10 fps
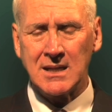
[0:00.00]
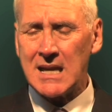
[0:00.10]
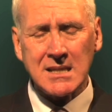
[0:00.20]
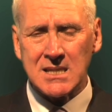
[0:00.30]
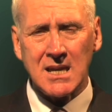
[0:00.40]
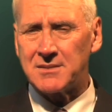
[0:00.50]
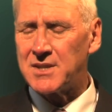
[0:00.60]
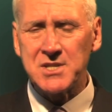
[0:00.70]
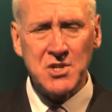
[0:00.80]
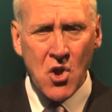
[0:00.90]
And that's it,
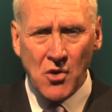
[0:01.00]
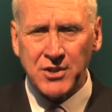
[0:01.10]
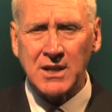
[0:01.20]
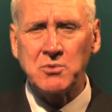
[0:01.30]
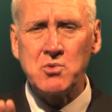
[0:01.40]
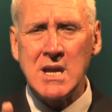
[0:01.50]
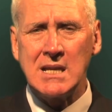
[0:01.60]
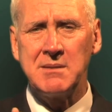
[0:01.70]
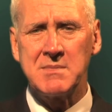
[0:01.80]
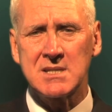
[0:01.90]
there's nothing
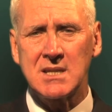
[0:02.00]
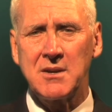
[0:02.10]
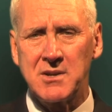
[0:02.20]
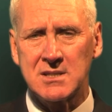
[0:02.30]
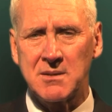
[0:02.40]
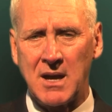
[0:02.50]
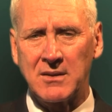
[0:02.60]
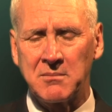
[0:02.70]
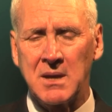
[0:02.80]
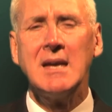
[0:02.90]
really mysterious about
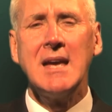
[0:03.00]
them.